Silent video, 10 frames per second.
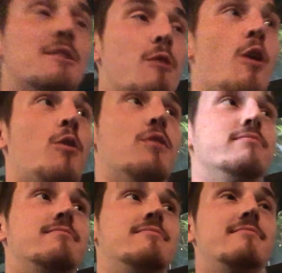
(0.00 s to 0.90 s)
in a row.
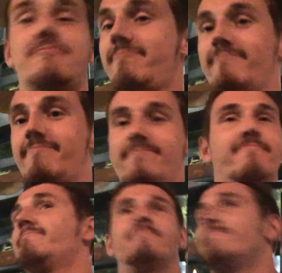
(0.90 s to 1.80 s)

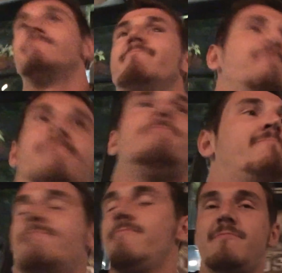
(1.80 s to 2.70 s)

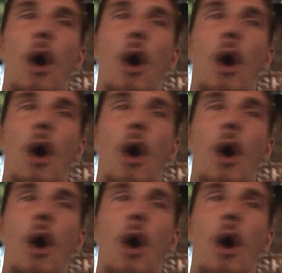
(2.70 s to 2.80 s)
Yeah.